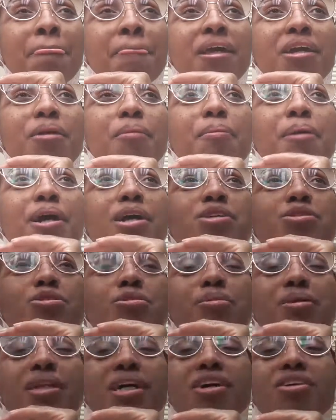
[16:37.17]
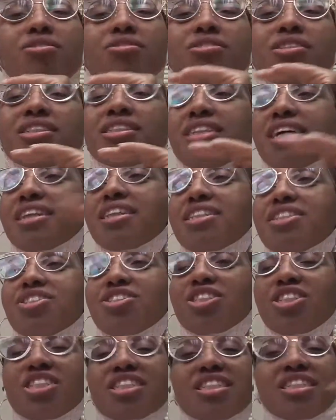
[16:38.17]
and your parents would be like, oh, it's nothing.
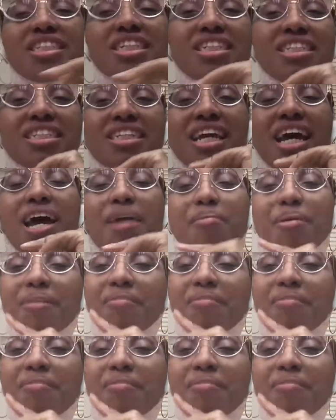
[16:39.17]
She just needs a nap.